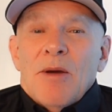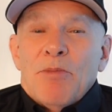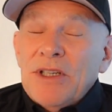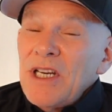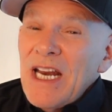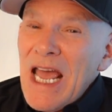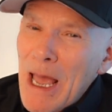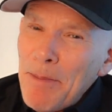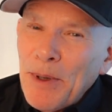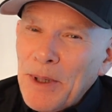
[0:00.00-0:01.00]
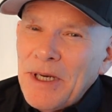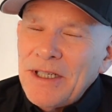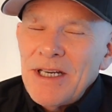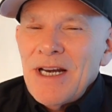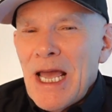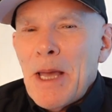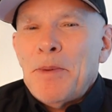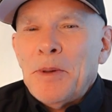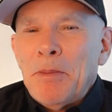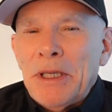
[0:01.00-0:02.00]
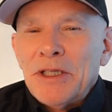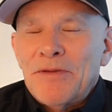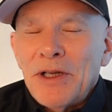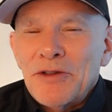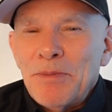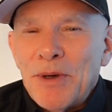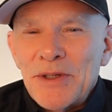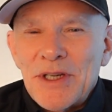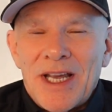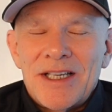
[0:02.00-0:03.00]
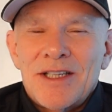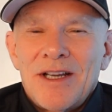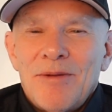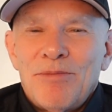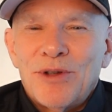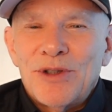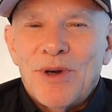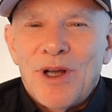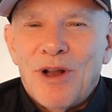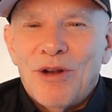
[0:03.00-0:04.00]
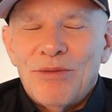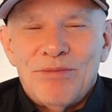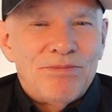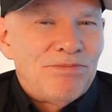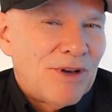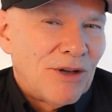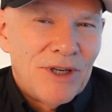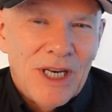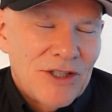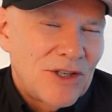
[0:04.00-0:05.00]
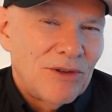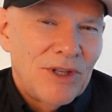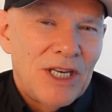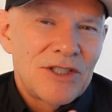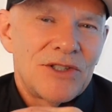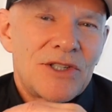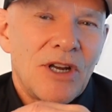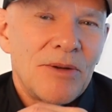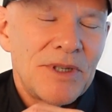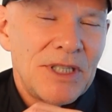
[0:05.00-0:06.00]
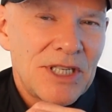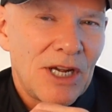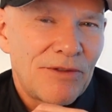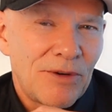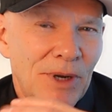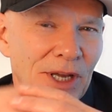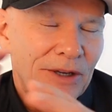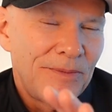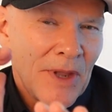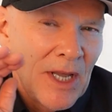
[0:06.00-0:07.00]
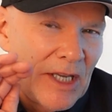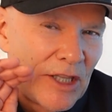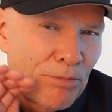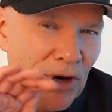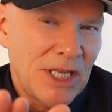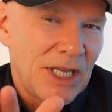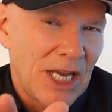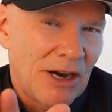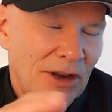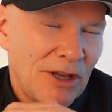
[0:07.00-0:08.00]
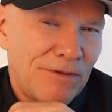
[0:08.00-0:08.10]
But it didn't happen. It didn't happen because Valtteri Bottas pulled to a halt, blown engine, or the engine stopped in his Alfa Romeo in the braking area